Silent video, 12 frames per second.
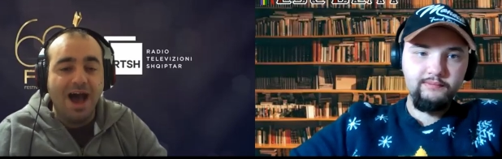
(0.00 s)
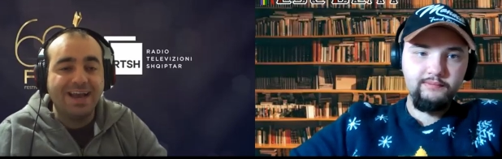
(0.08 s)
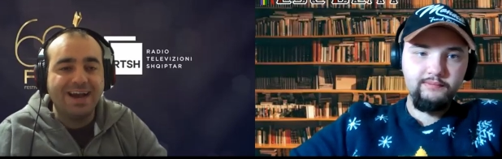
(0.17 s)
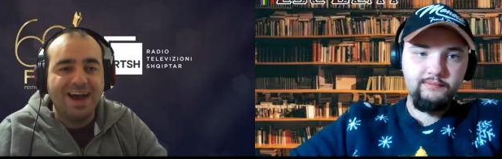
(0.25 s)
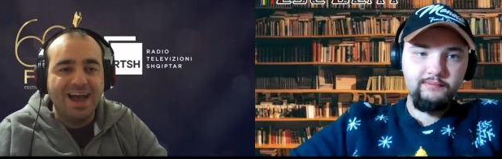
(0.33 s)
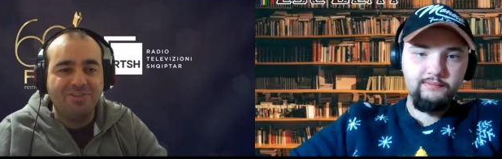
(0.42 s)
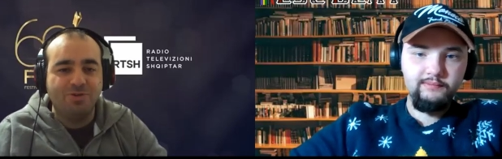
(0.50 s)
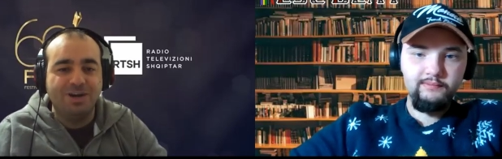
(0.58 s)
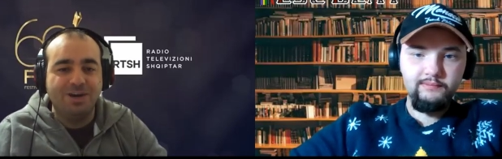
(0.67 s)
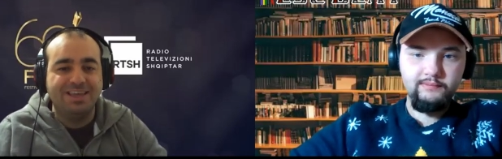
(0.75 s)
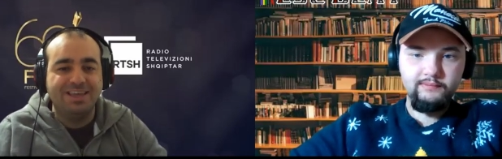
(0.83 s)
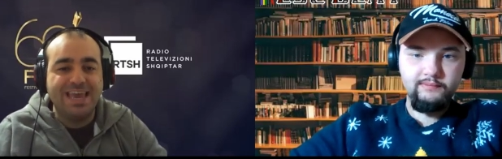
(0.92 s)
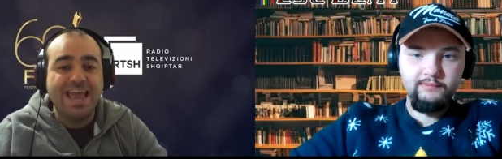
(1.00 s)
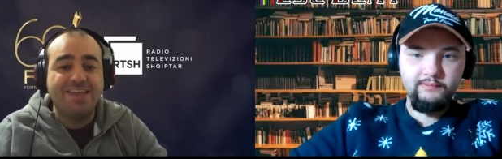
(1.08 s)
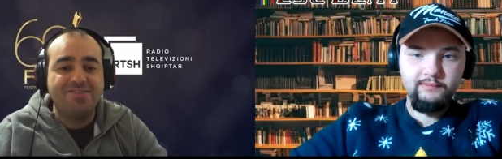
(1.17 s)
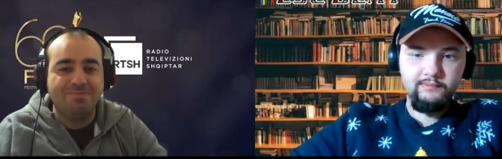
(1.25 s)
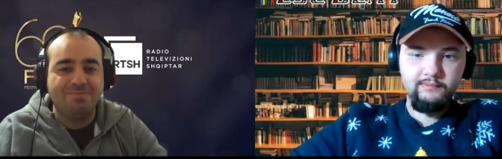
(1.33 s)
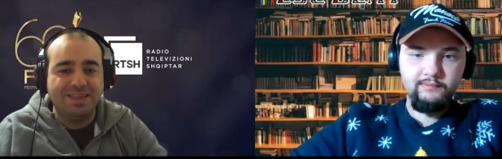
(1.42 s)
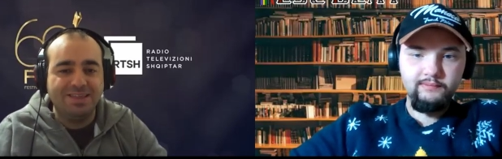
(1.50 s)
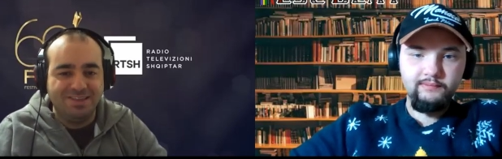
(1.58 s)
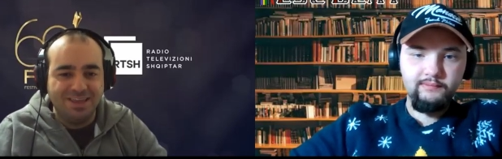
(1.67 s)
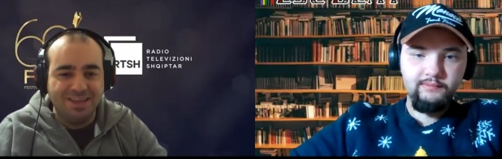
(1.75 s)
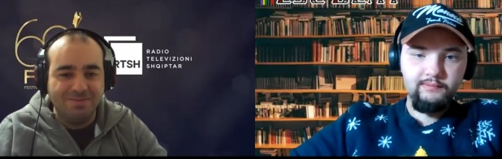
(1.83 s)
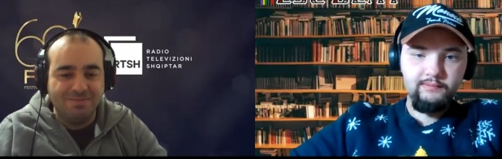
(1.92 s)
Speaker 1: Hi guys, we're the ESC Beat
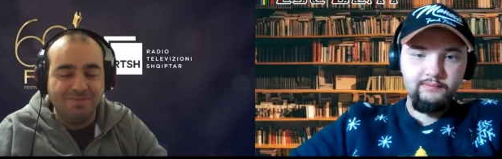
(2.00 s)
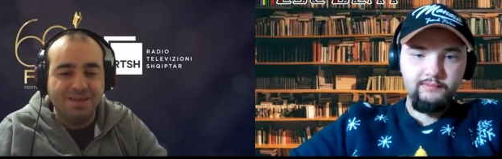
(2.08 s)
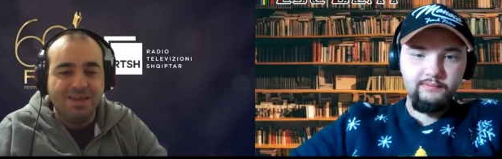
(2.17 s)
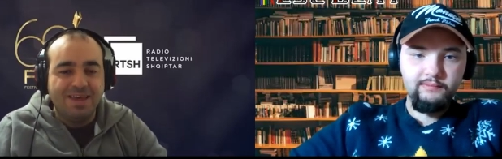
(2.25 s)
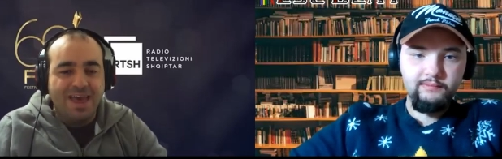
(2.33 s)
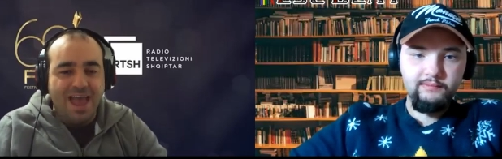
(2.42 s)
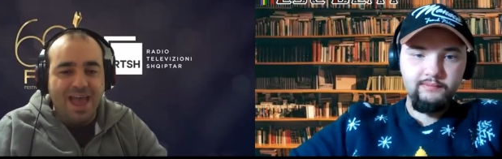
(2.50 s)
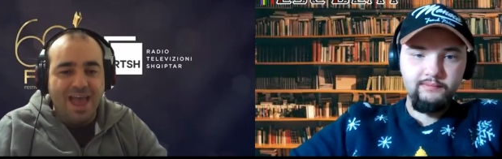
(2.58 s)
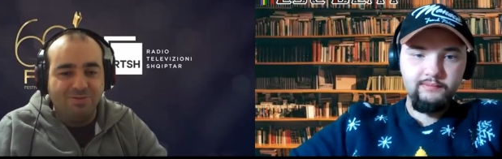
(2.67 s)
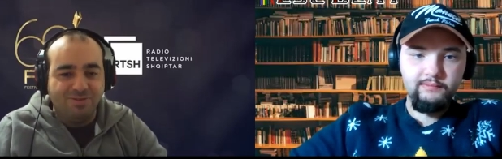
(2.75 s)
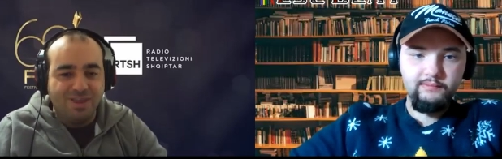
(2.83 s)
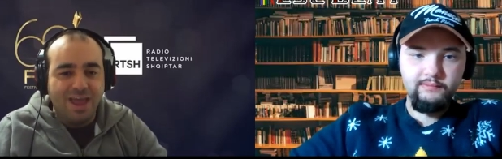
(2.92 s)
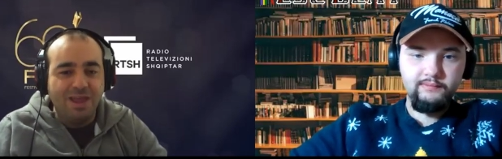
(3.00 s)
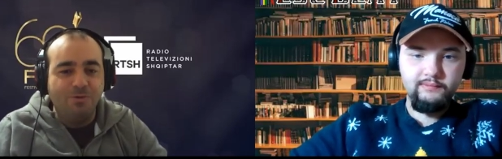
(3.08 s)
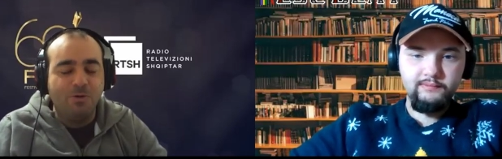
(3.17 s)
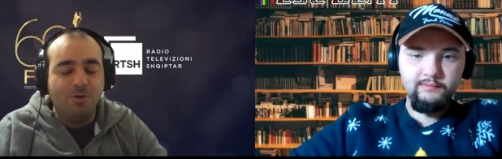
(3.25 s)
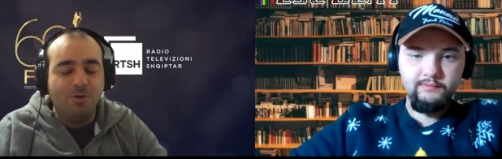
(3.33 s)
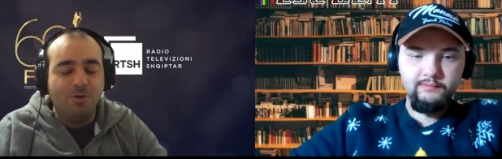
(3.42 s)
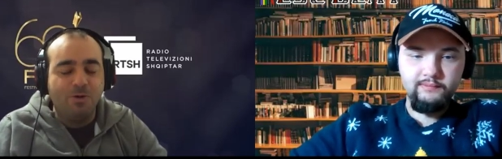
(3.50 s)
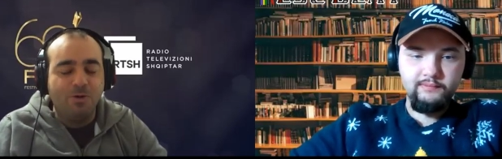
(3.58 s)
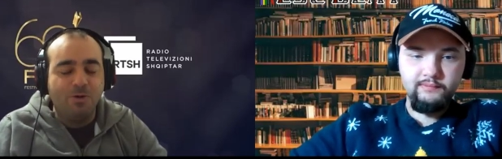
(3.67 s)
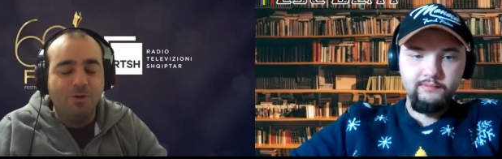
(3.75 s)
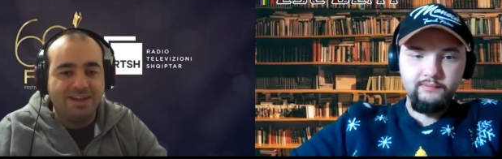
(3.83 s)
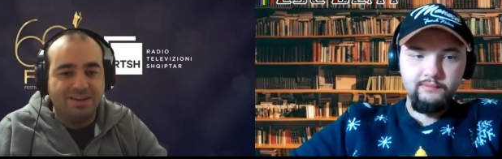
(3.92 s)
team, and today we're going to
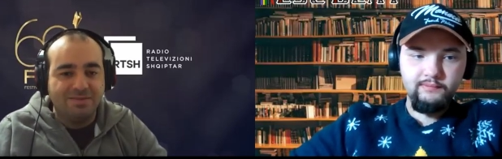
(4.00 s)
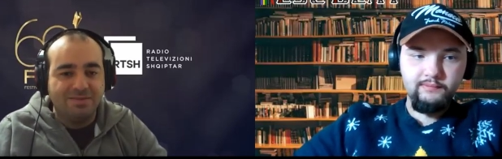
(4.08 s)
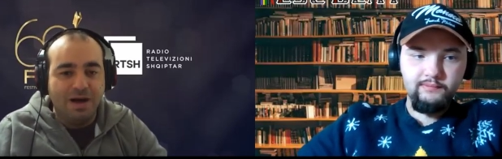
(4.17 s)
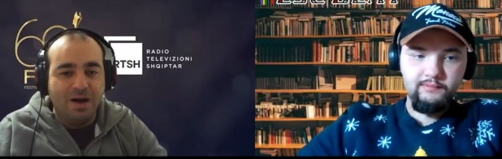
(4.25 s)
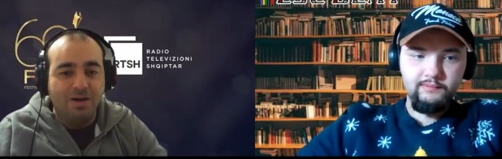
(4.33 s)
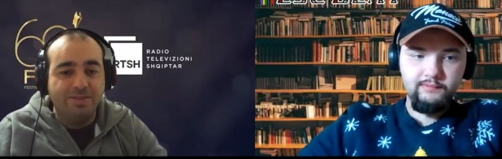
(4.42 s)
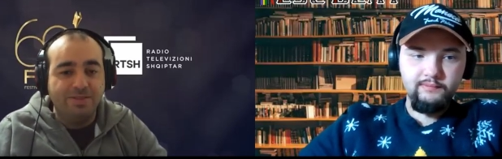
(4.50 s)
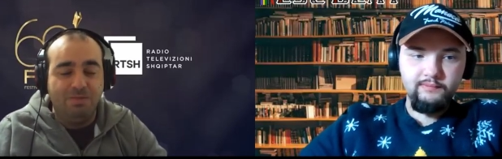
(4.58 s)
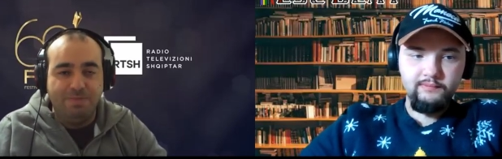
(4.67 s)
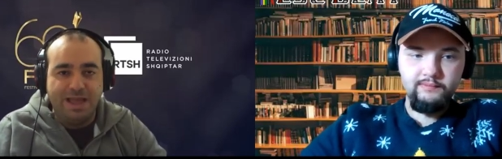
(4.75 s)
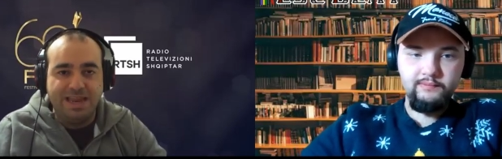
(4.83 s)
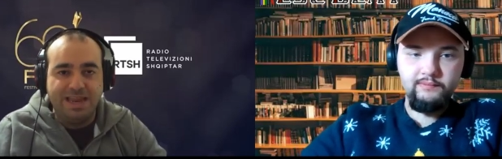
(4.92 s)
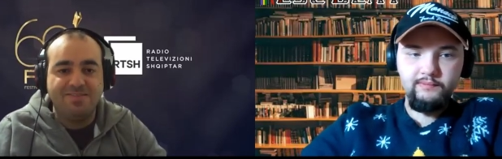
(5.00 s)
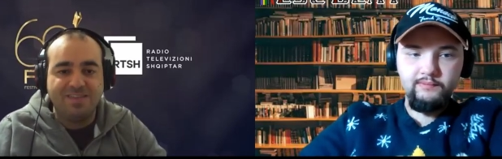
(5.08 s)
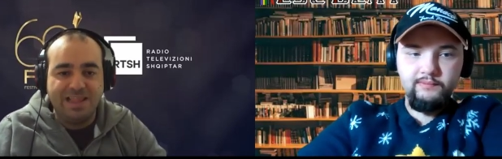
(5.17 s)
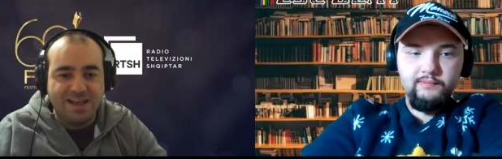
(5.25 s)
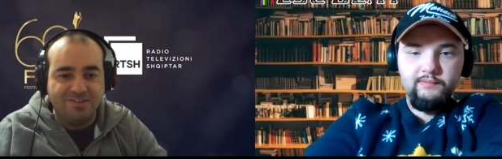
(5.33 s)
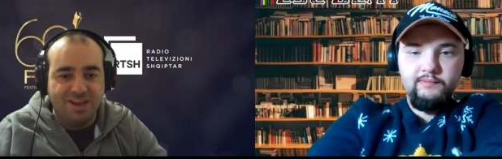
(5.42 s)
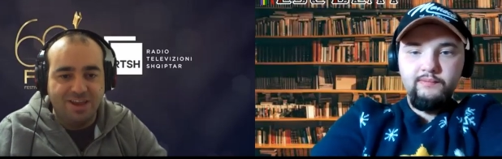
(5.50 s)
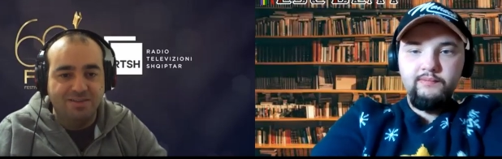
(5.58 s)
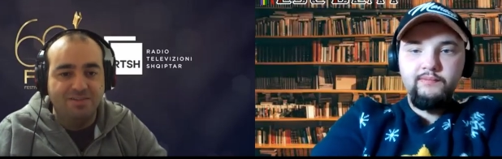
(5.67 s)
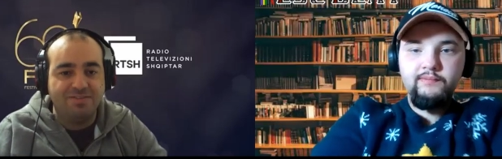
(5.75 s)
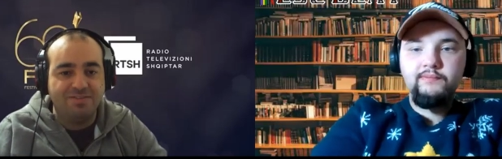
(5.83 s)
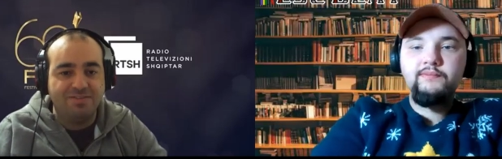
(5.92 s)
react about the Albanian
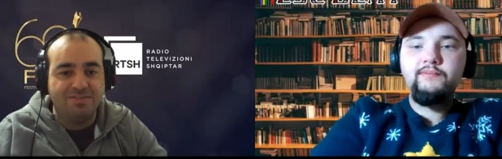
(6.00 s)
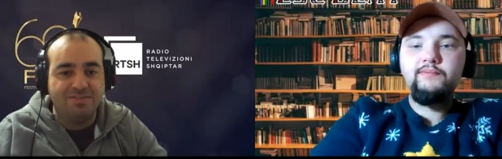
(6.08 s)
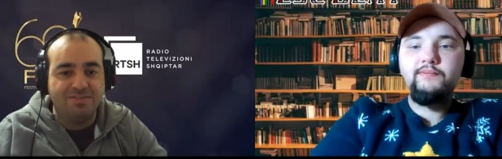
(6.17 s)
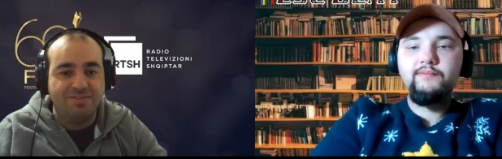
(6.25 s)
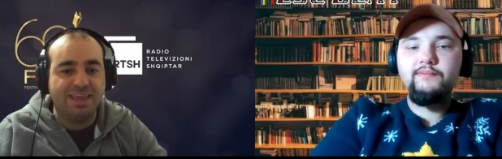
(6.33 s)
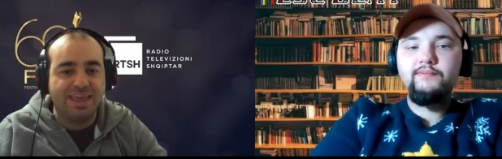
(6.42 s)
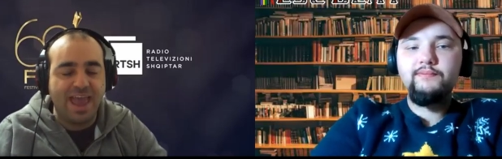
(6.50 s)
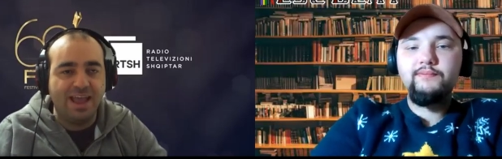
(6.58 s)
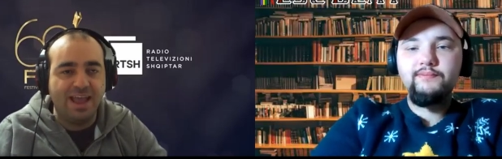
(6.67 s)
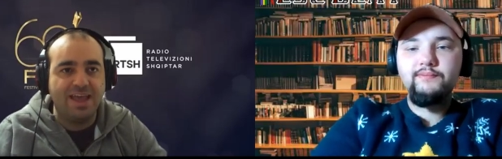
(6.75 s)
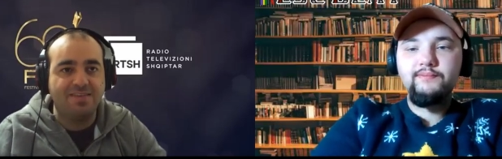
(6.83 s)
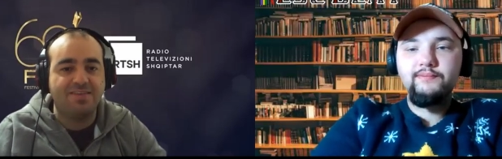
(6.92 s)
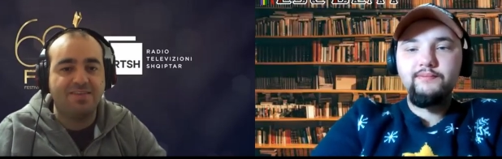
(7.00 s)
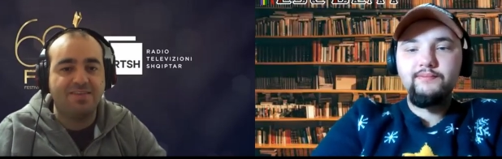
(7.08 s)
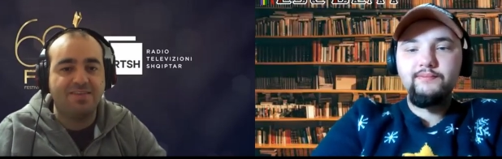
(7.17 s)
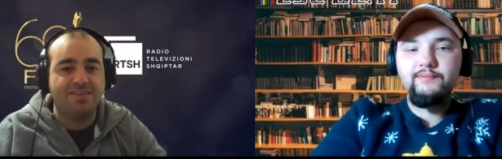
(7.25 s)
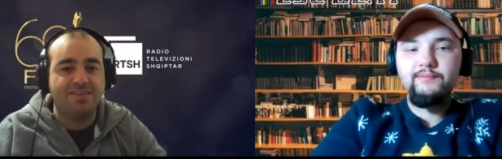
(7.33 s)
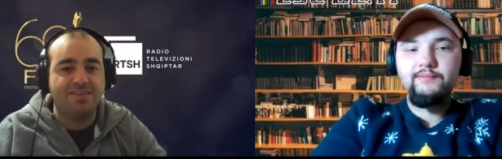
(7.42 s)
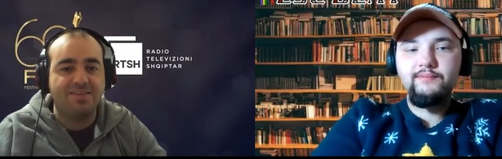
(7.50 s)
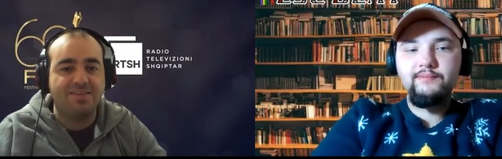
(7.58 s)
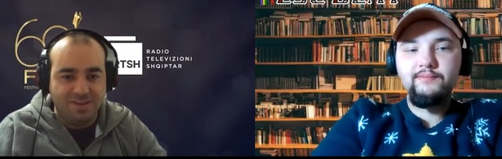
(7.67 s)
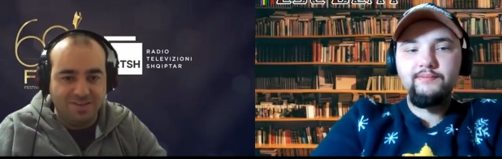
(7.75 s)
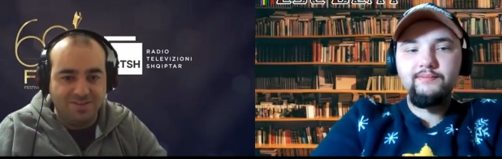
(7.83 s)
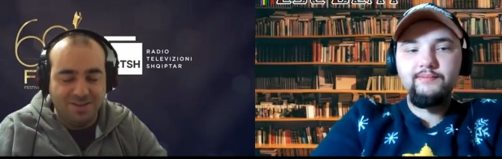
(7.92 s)
selection, Festivali i Këngës
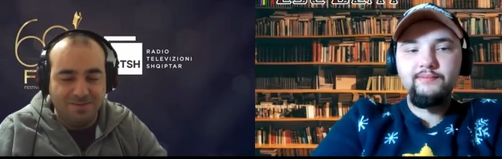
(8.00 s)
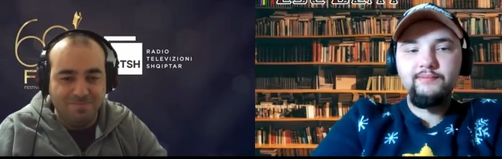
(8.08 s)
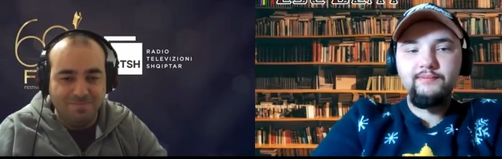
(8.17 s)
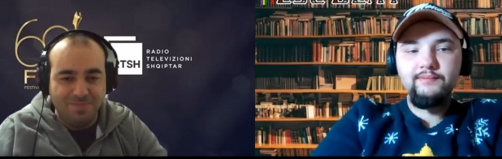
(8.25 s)
60.